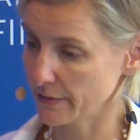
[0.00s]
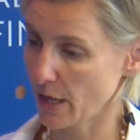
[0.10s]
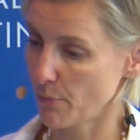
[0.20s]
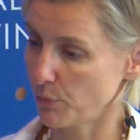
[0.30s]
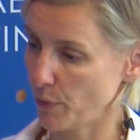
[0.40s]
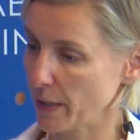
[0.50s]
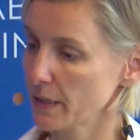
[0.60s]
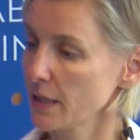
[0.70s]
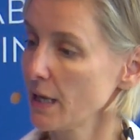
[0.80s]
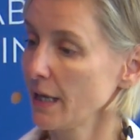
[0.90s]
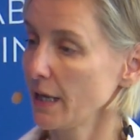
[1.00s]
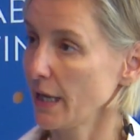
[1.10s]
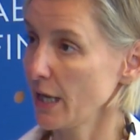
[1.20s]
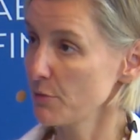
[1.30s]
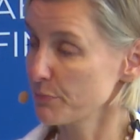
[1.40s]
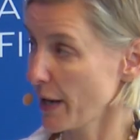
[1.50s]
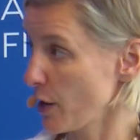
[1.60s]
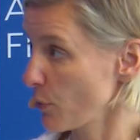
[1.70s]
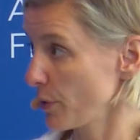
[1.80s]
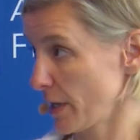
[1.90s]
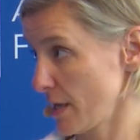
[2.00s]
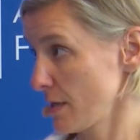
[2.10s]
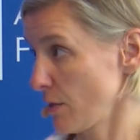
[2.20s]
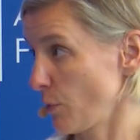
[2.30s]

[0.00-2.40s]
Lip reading: at that point in priority